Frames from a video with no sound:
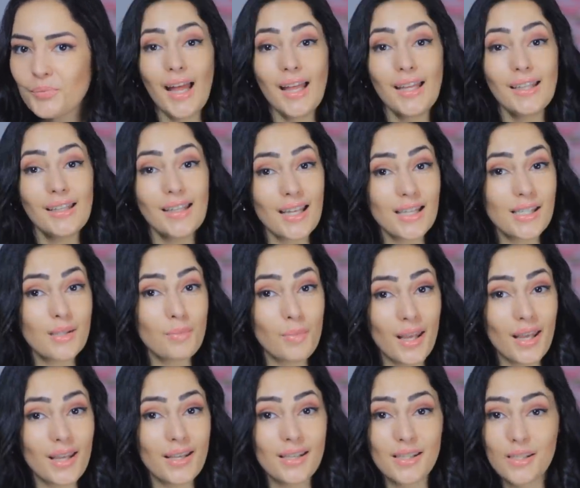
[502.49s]
And this
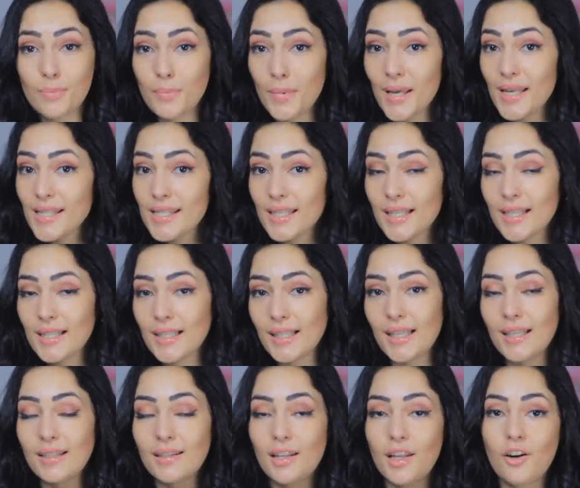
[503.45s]
means,
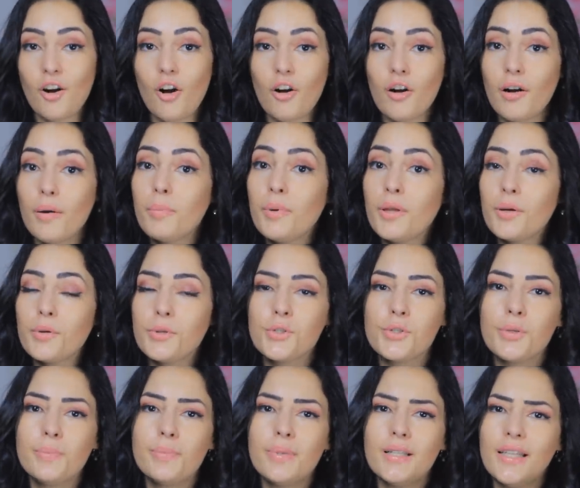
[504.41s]
basically, that our
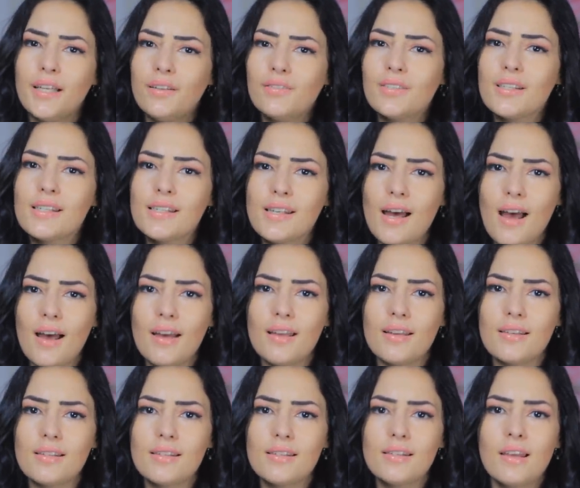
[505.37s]
appeals to believe the
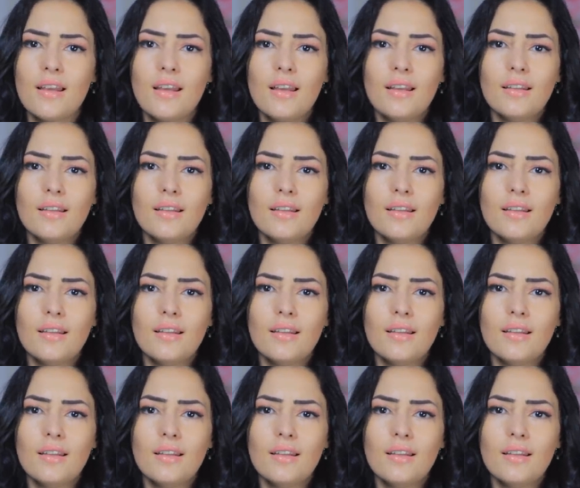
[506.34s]
science,